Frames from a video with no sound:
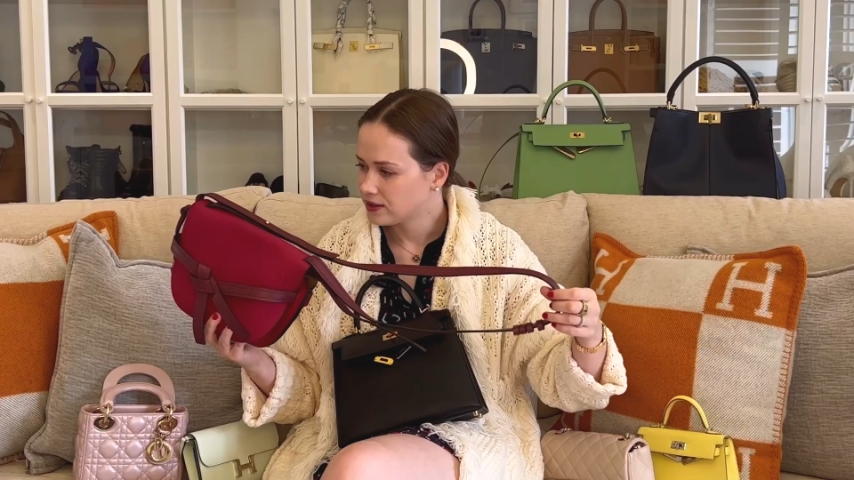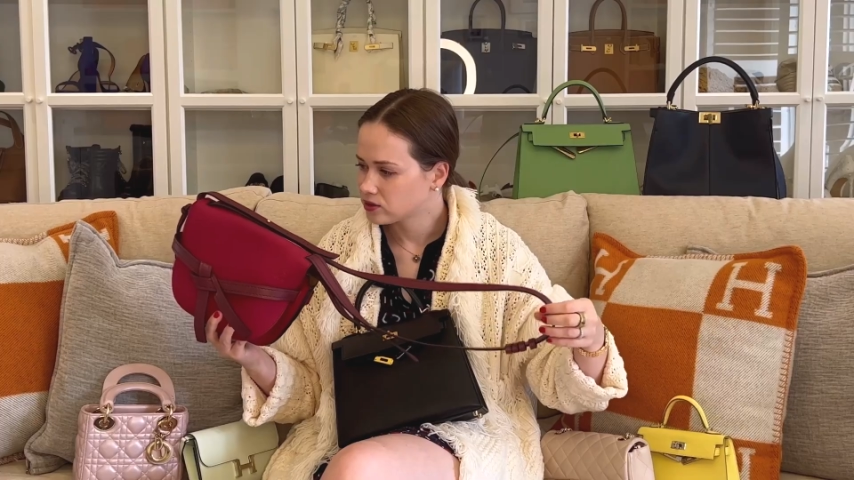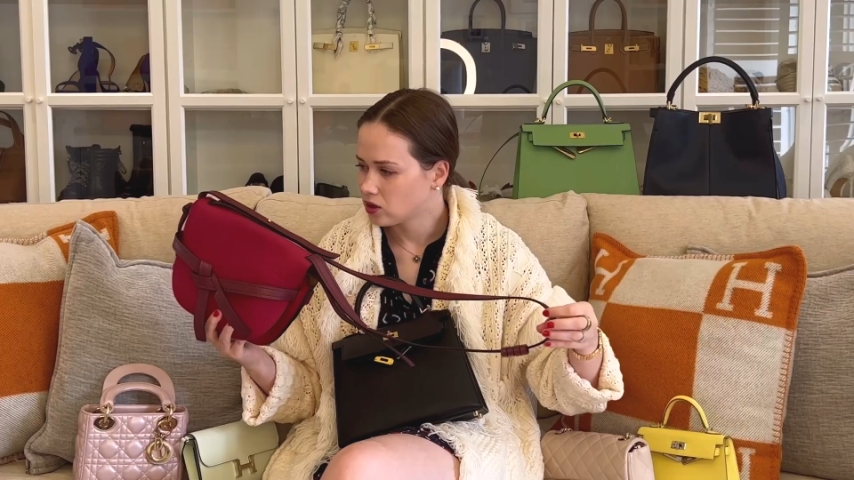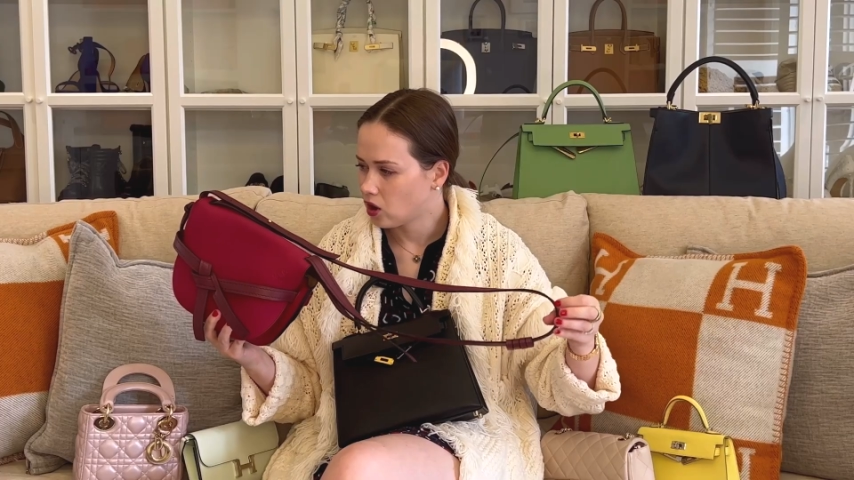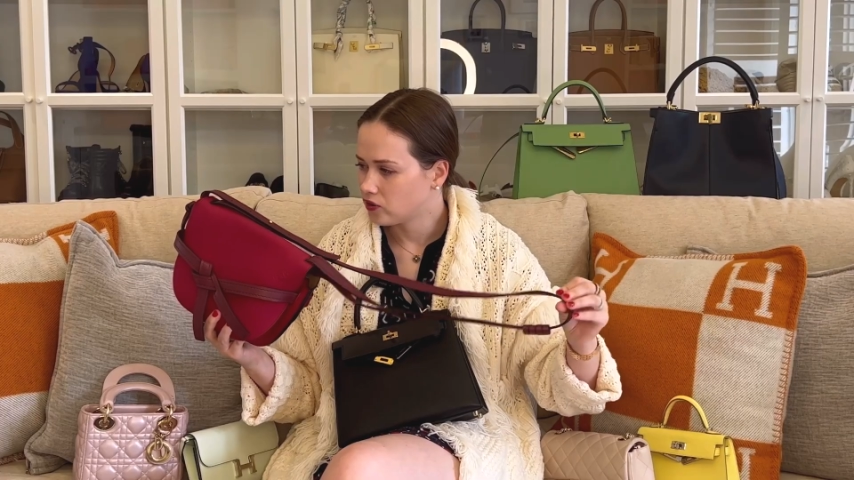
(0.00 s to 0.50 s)

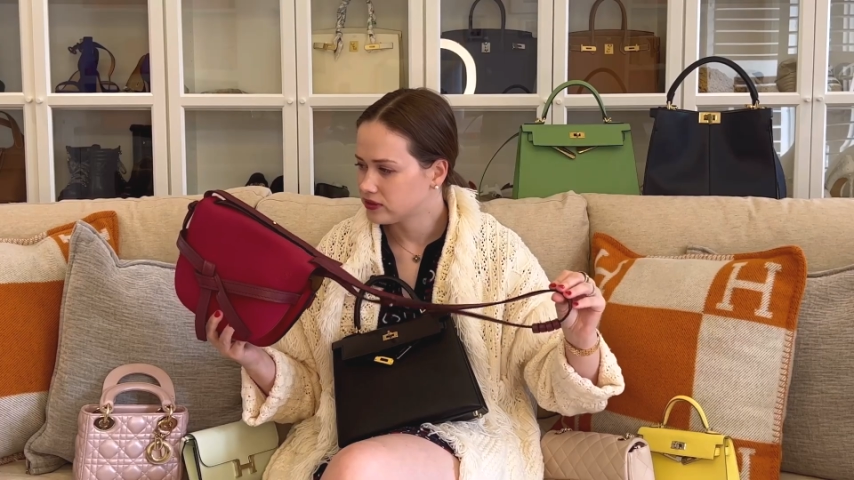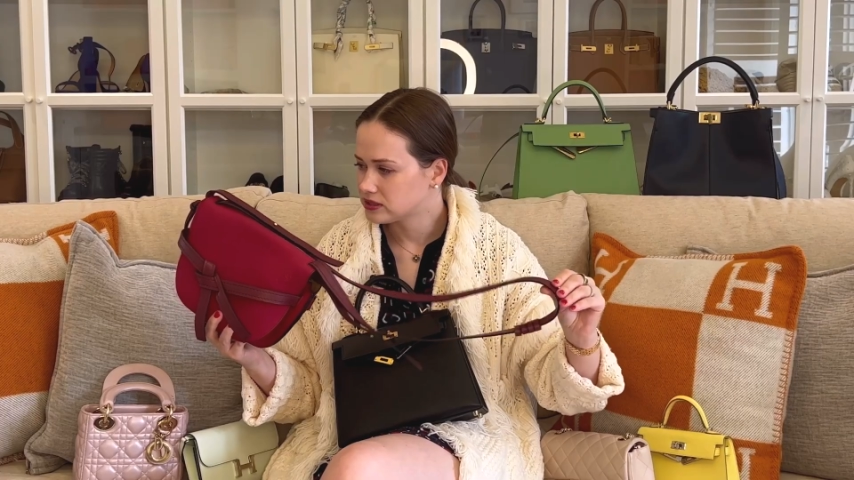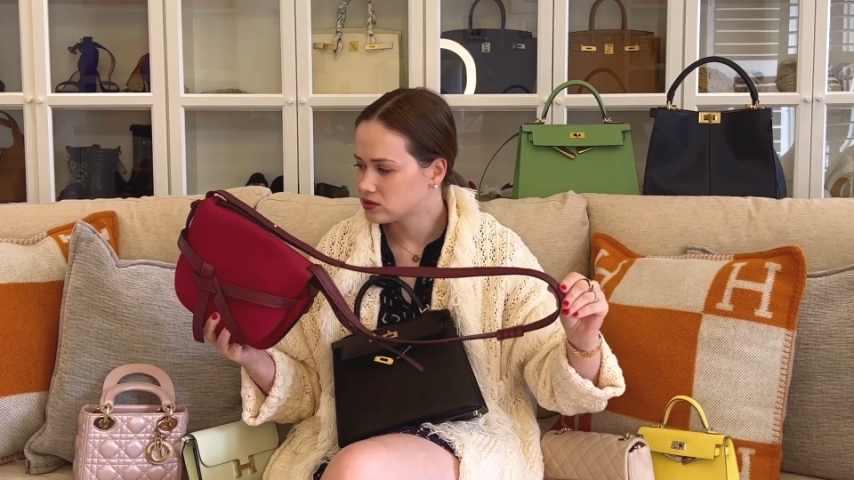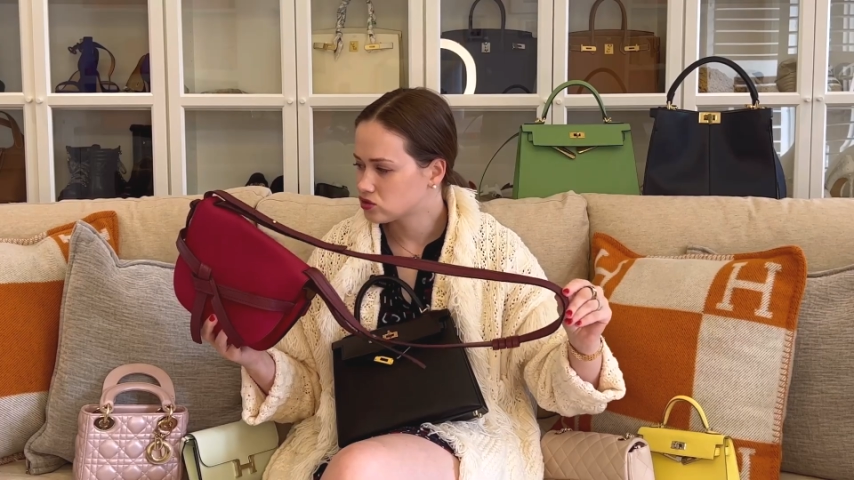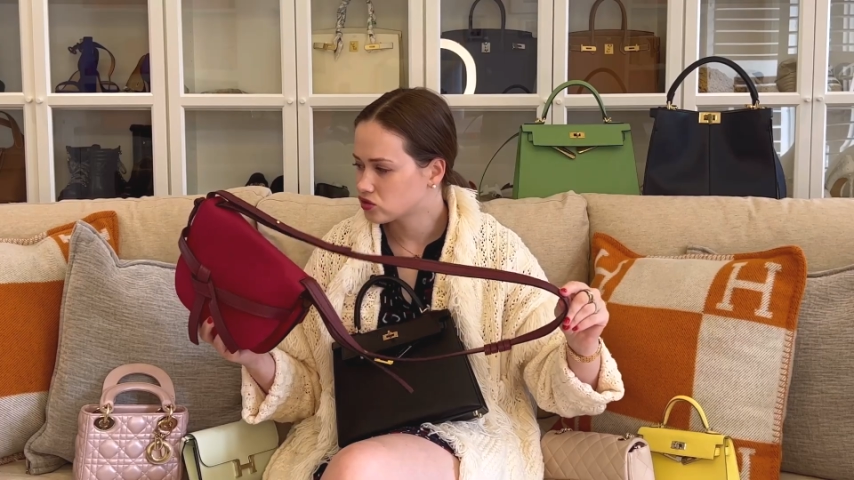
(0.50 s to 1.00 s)
don't know,
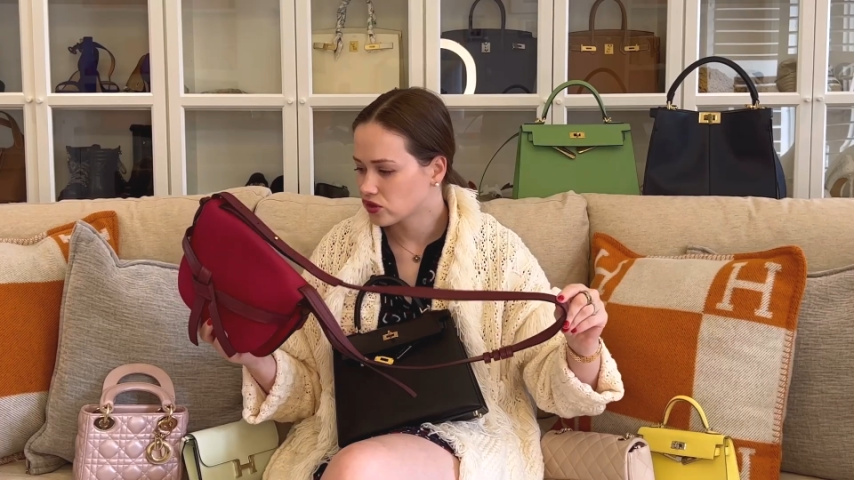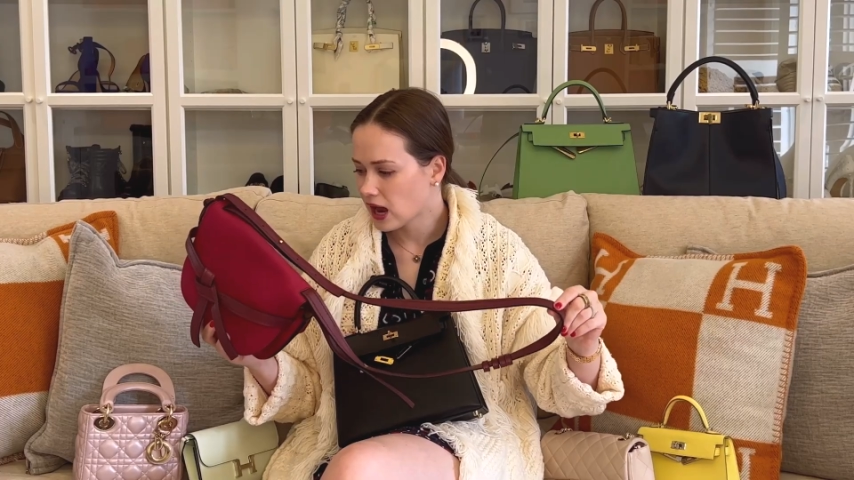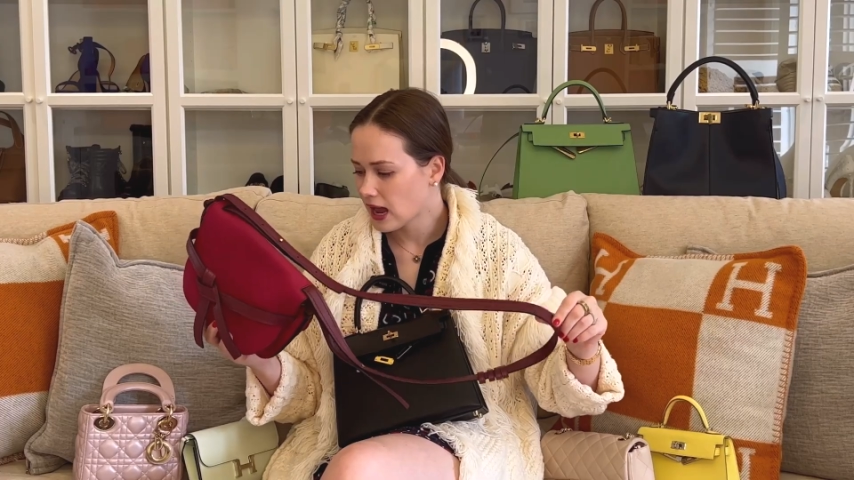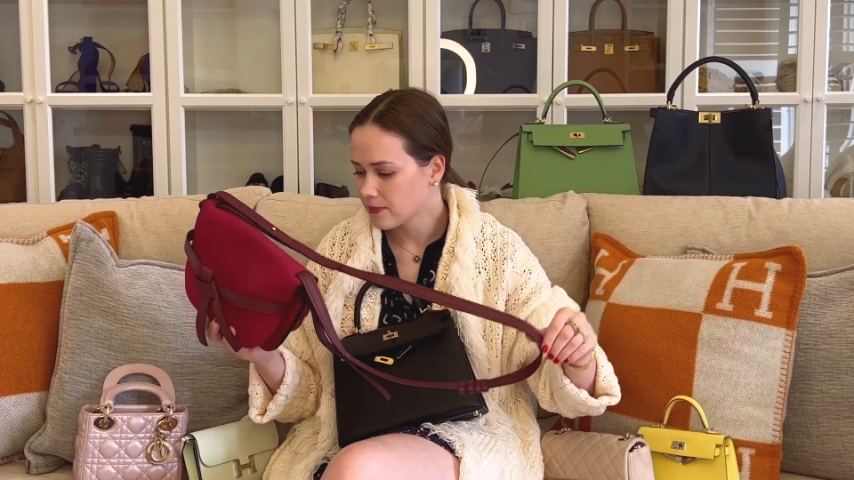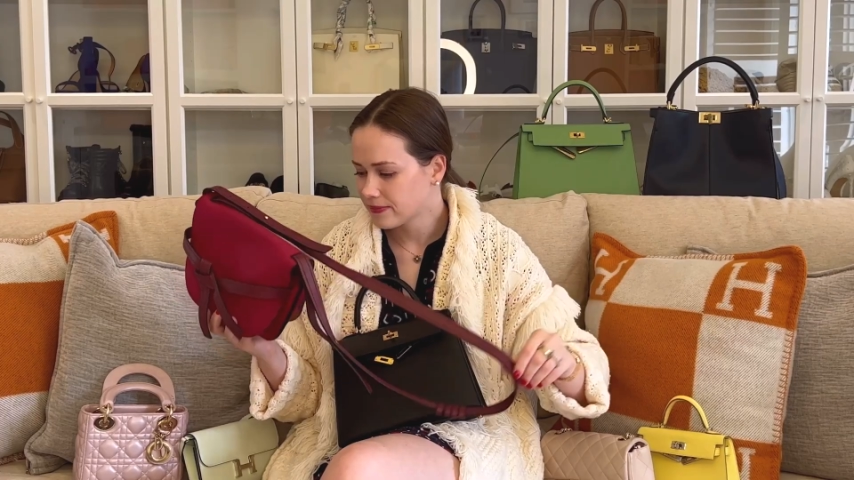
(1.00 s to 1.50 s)
the
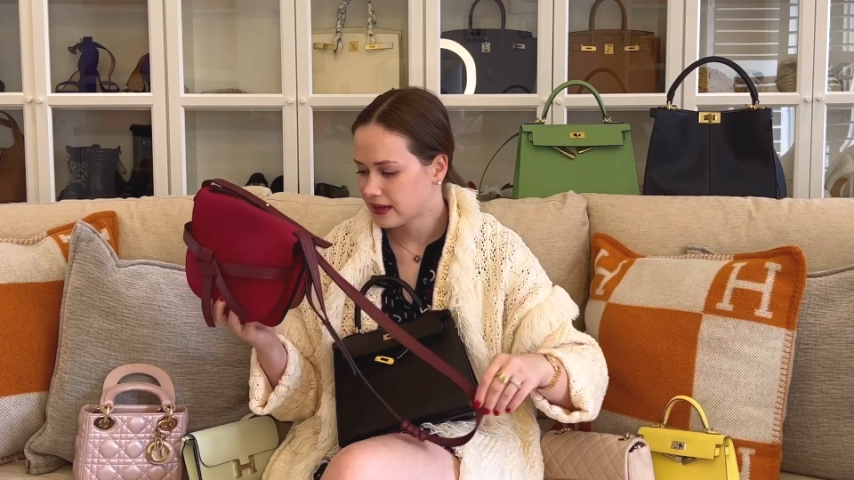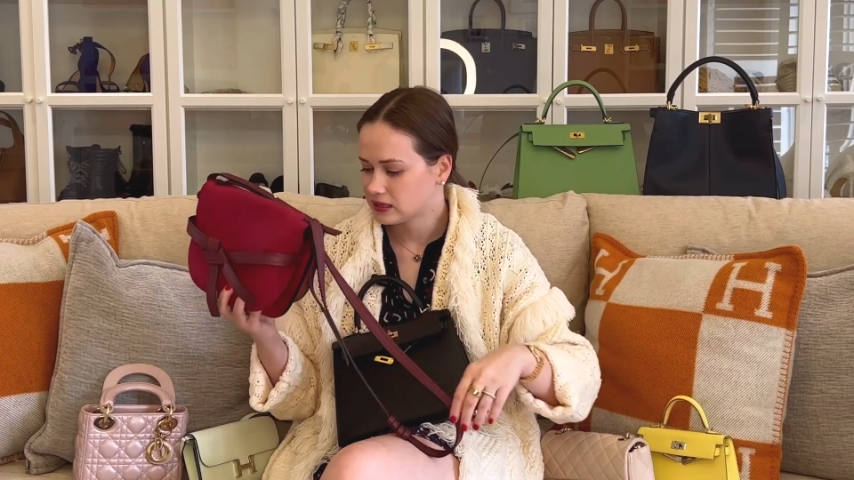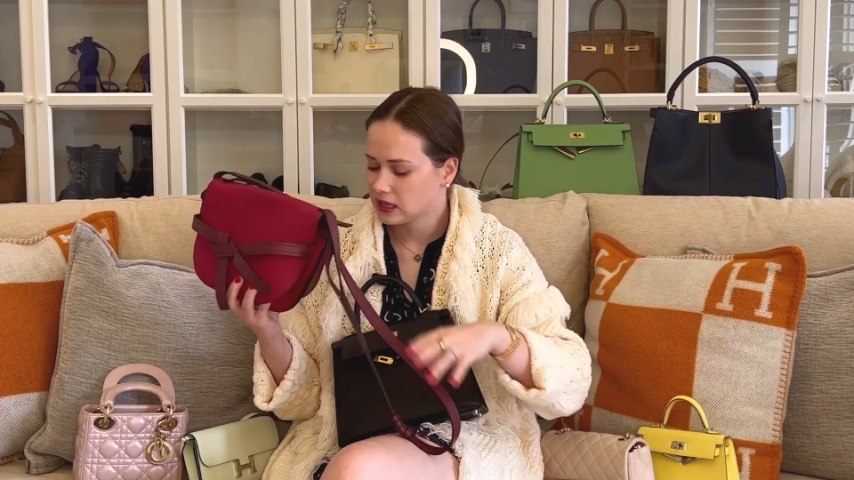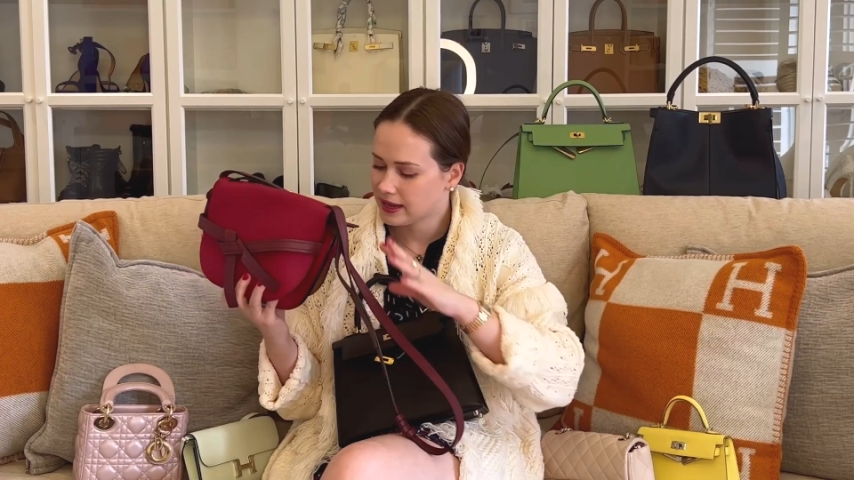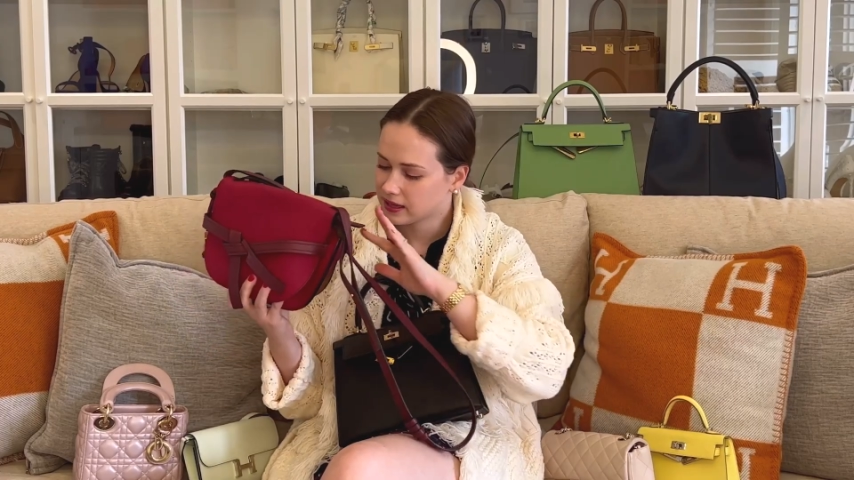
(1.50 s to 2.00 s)
strap
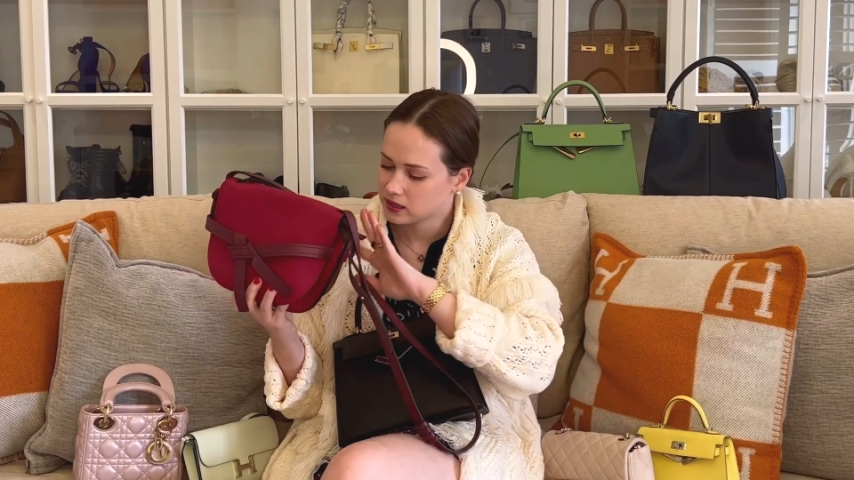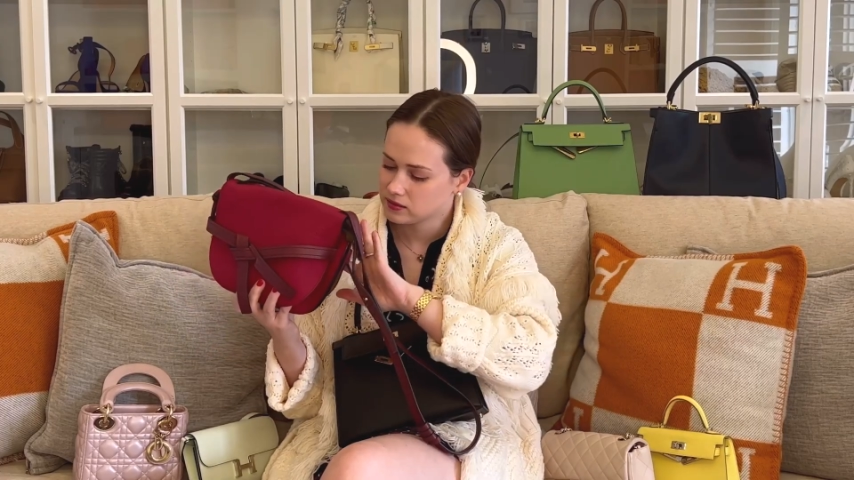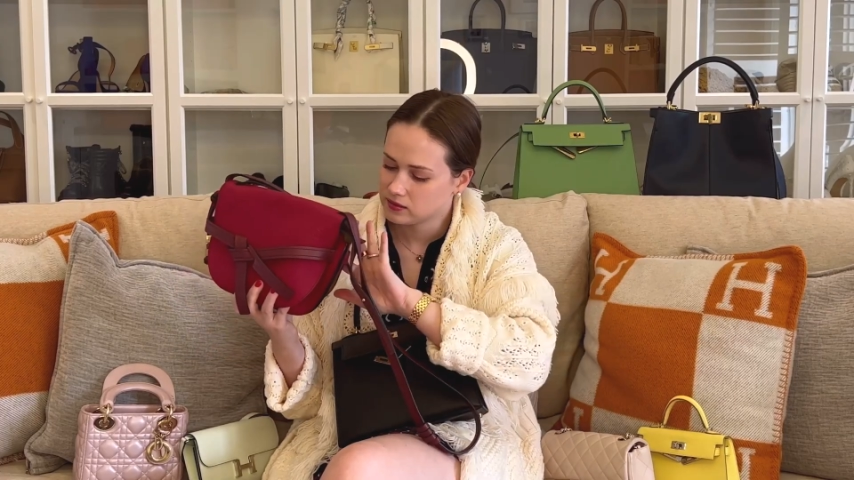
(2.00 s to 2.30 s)
and like